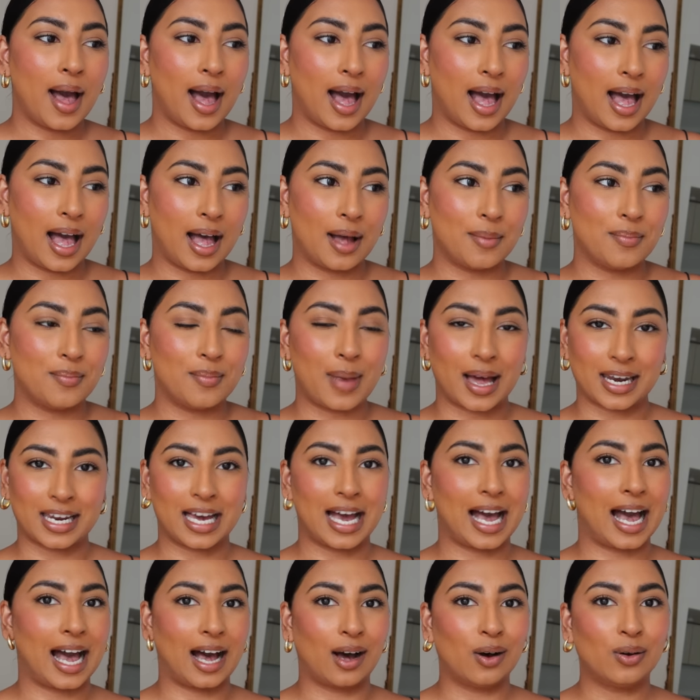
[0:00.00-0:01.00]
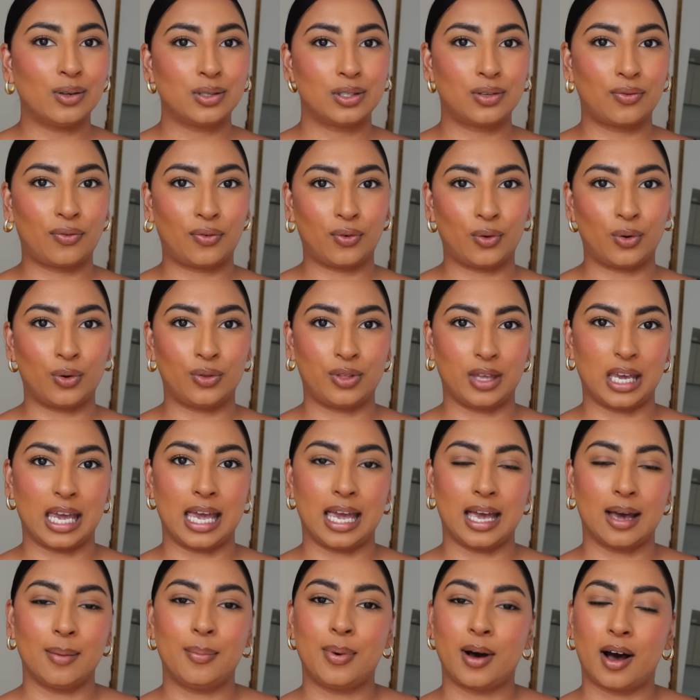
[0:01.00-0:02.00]
um, Manor House for
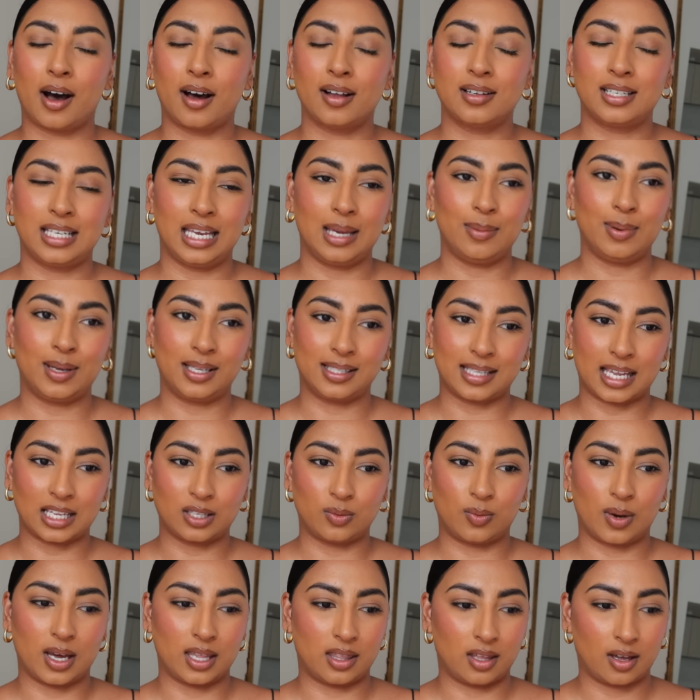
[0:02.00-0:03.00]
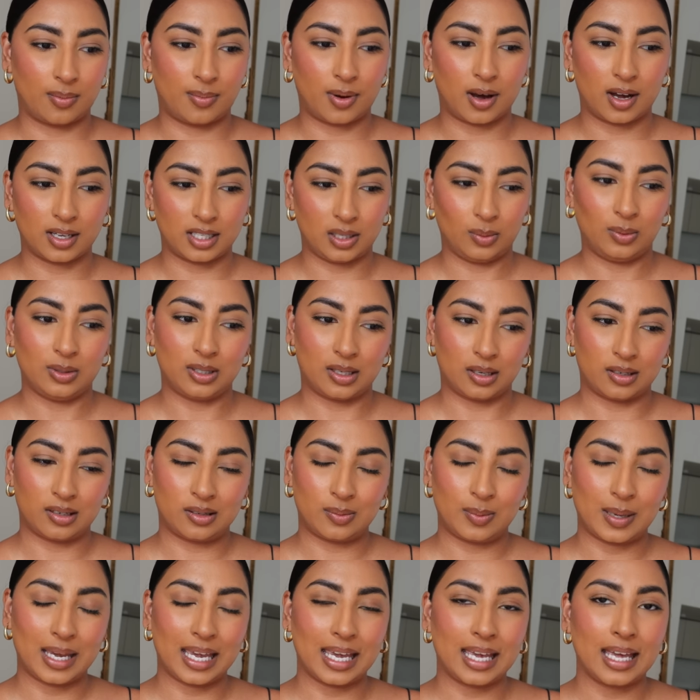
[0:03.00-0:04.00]
the party because that's where the party was going
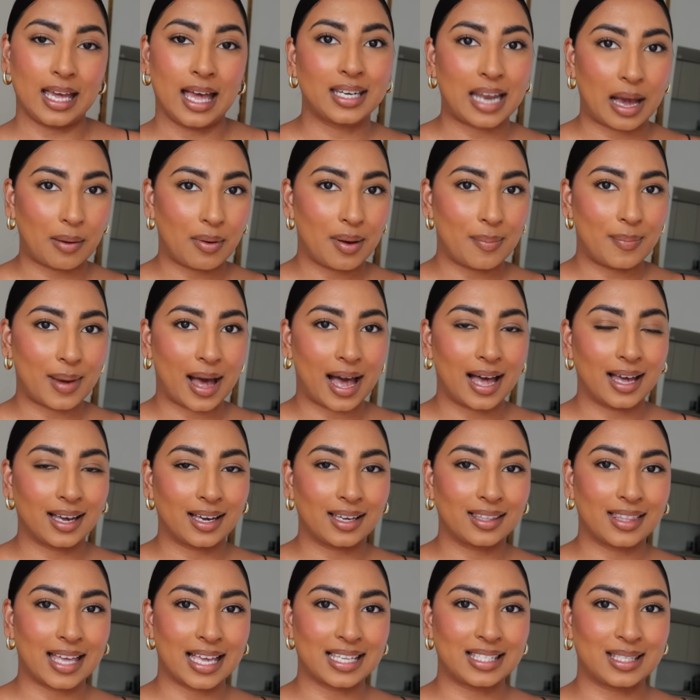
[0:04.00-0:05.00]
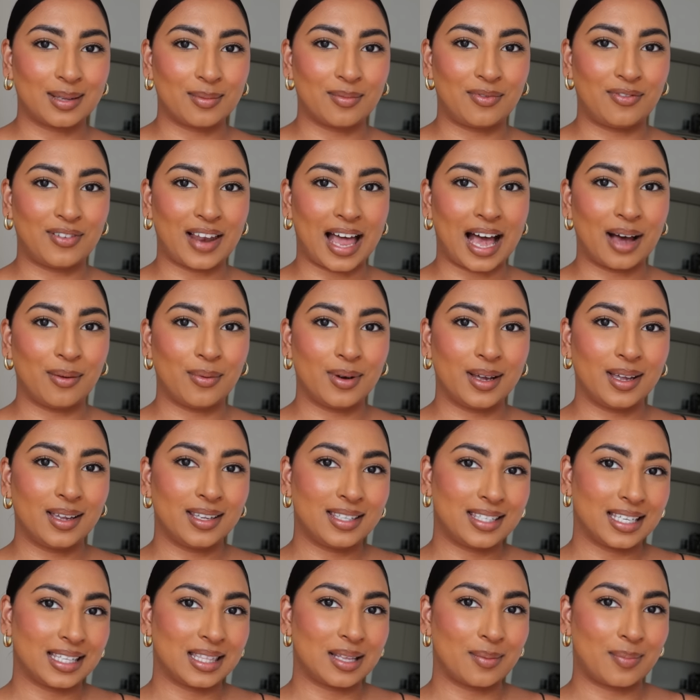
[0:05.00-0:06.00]
to be. Now we're back. There's some
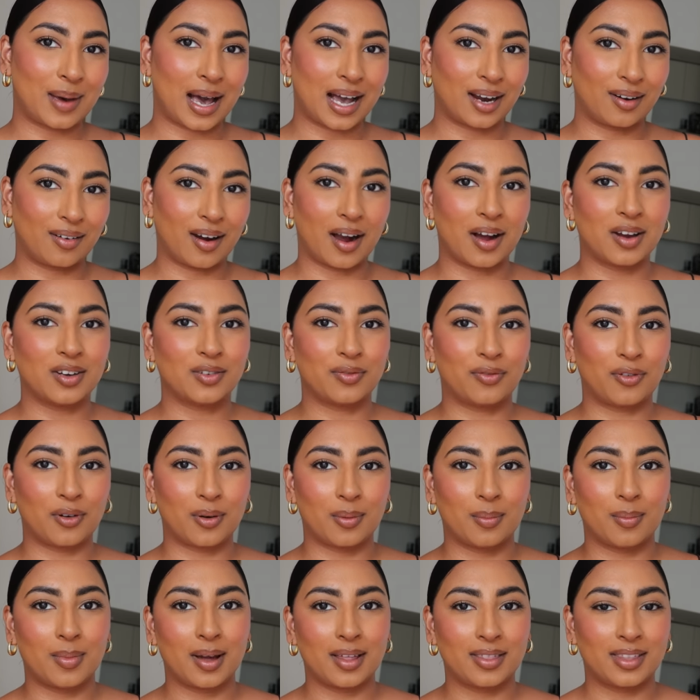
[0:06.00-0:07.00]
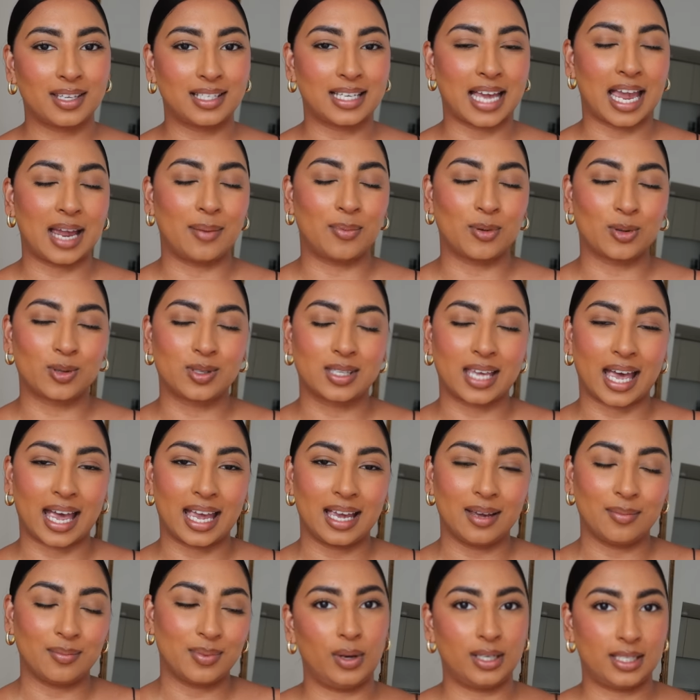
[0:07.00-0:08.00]
flowers in the background from the
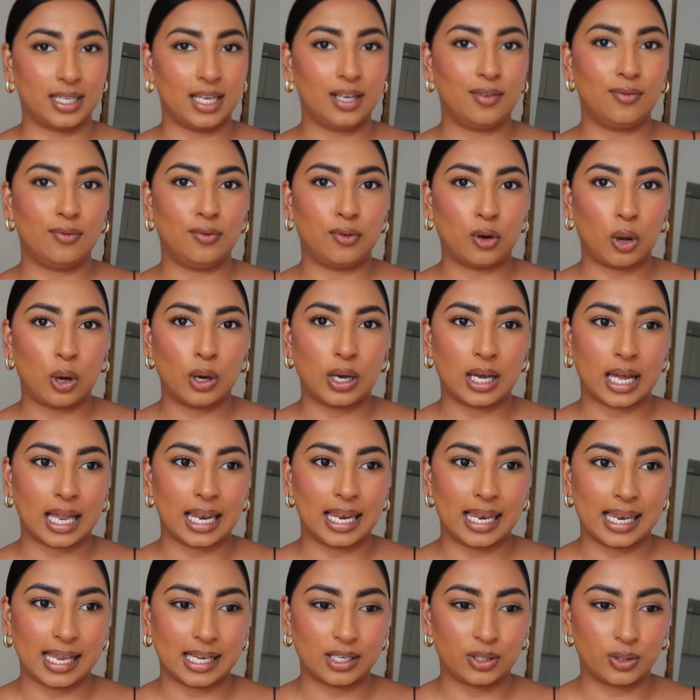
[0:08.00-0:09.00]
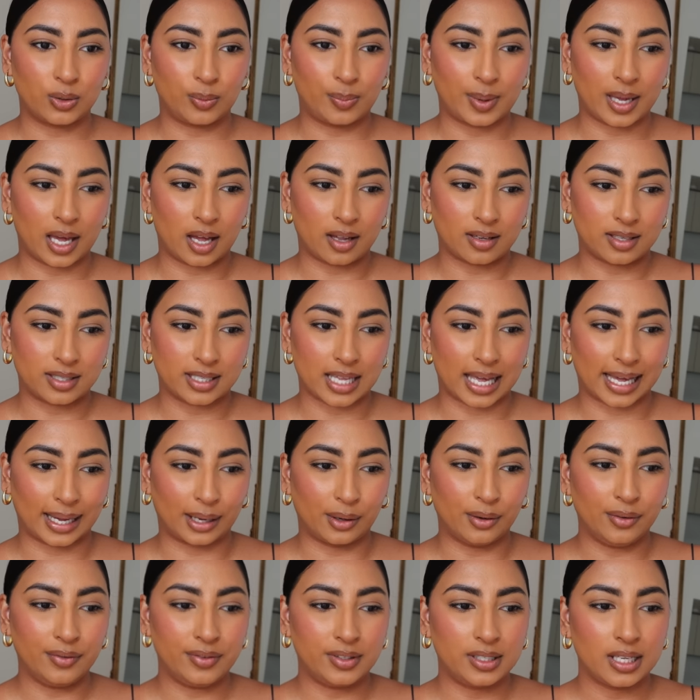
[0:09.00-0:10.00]
tablescape. We did vlog a little bit
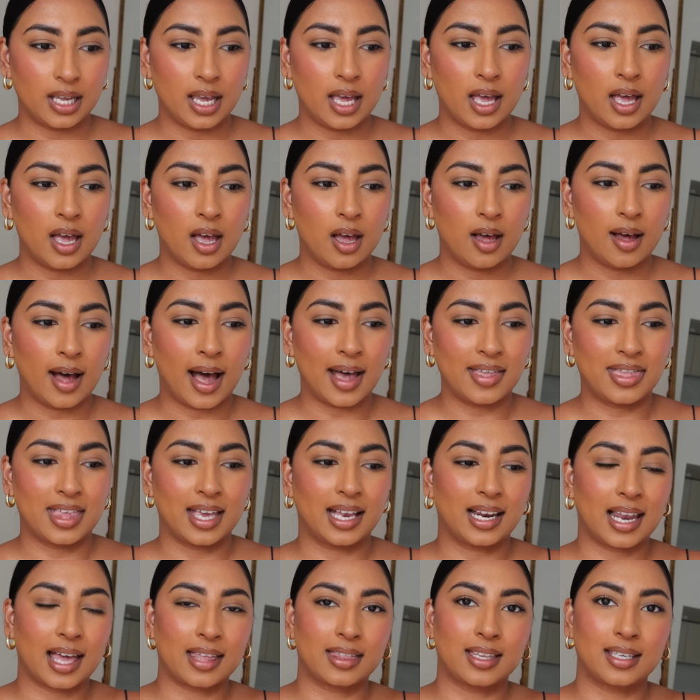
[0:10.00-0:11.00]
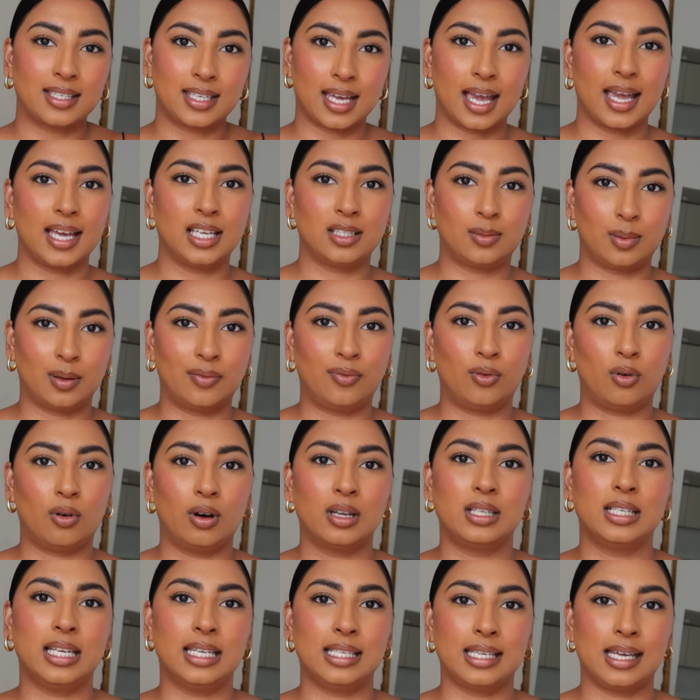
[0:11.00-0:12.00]
ourselves I think like the days before
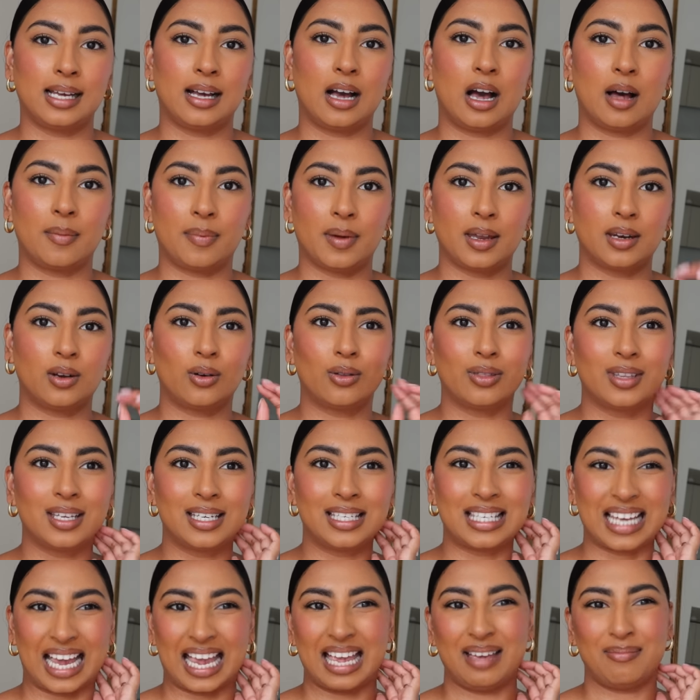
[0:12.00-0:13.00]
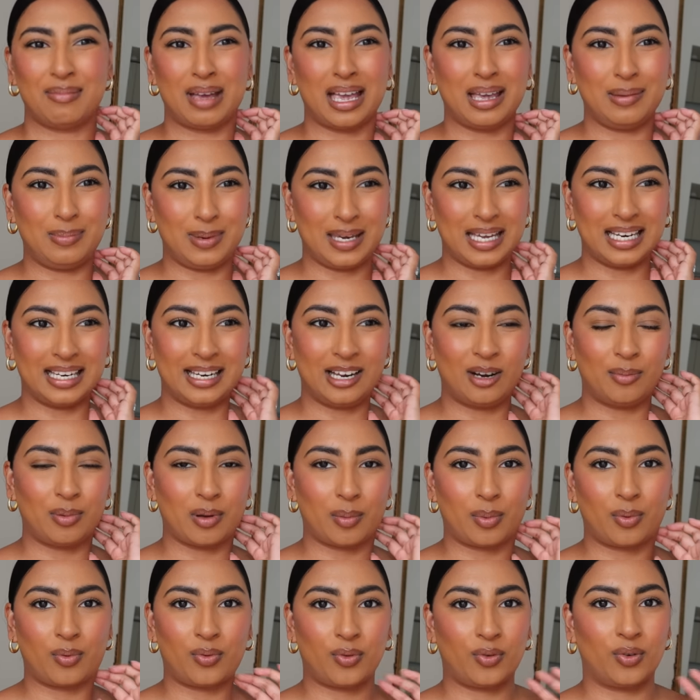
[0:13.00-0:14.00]
and leading up and on the day maybe a little
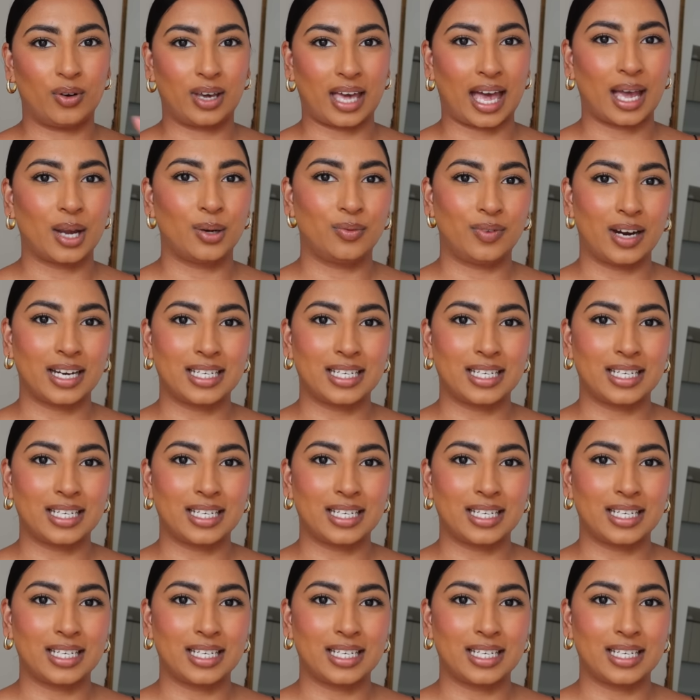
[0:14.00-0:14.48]
bit before getting